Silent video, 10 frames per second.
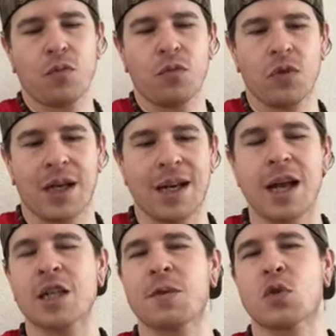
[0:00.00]
The
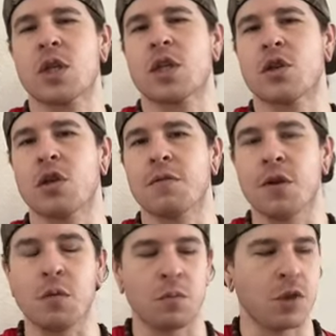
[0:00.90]
connection between the two of
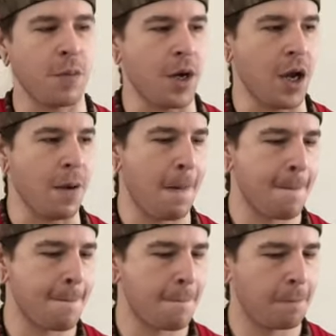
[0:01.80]
you, Gemini.
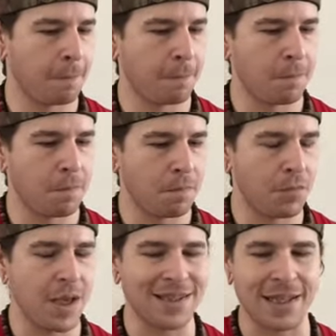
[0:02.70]

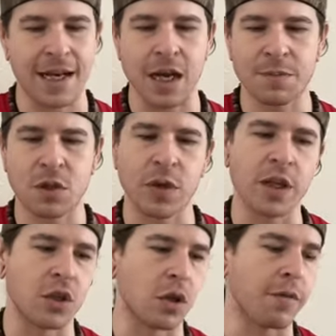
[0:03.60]
It's the connection between the
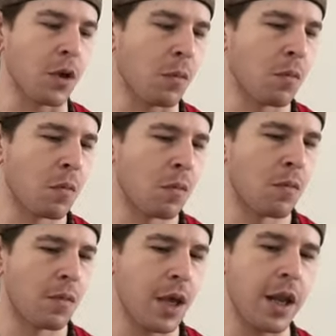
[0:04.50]
two of you.
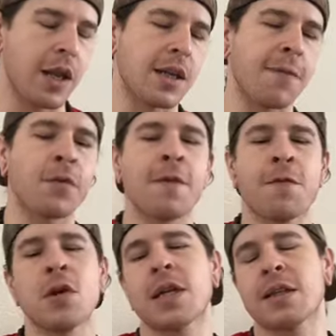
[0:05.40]
It definitely
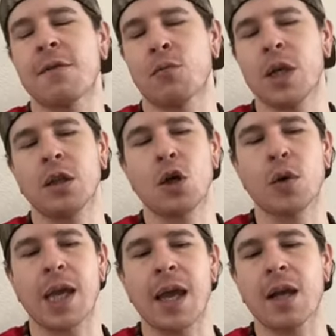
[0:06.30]
feels like they've
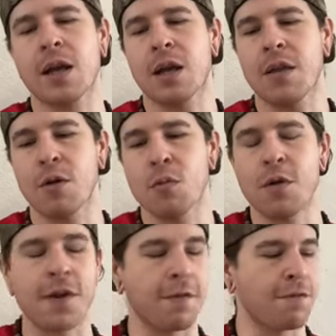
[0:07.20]
relocated and they're
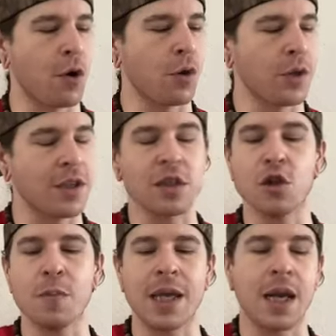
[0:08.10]
moving forward with this
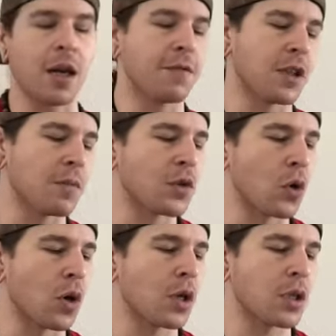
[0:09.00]
new beginning of some
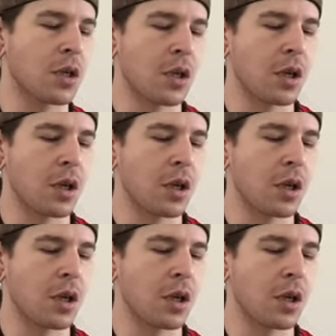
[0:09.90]
sort.